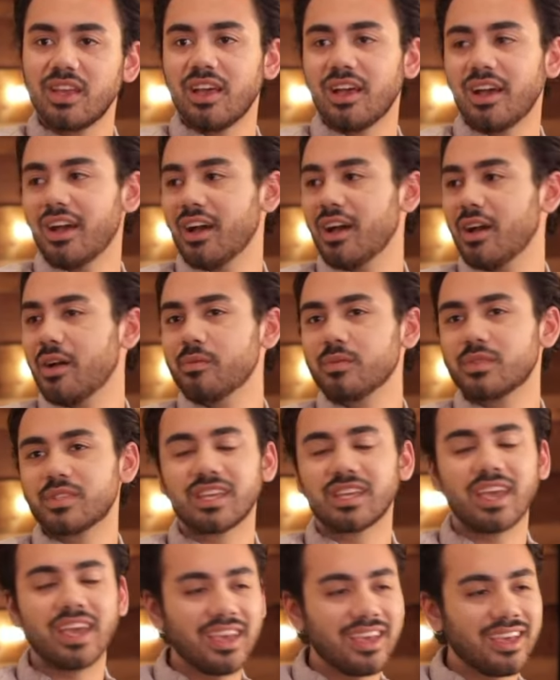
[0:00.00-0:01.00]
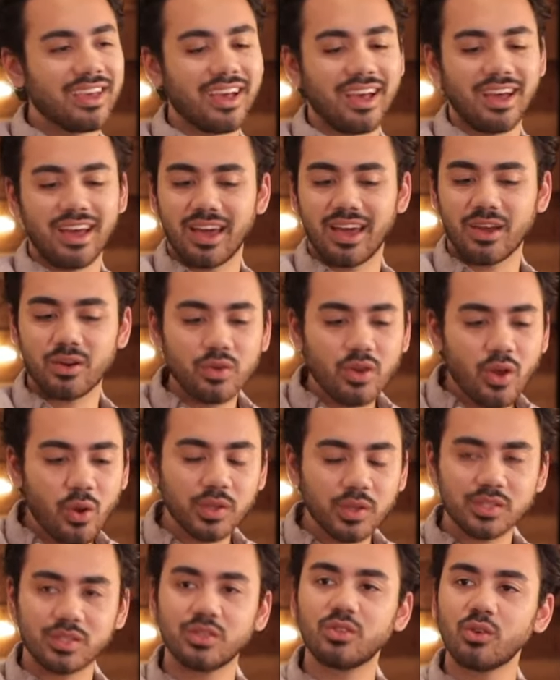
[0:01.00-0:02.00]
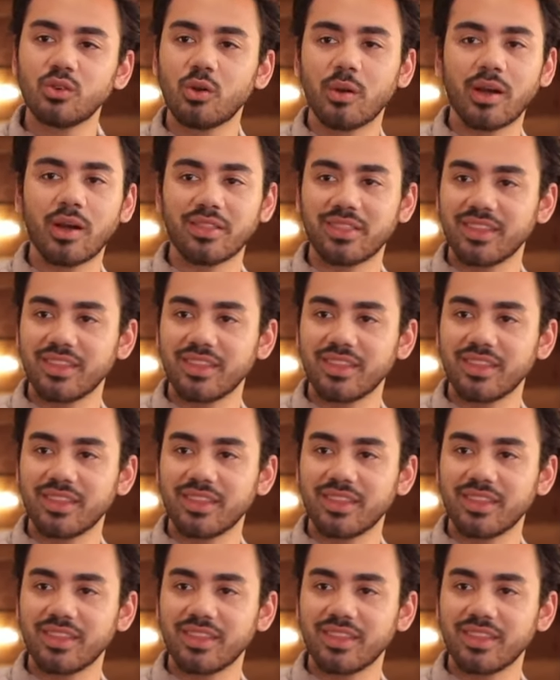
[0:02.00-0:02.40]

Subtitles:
saying, "Hey, I don't know what to do about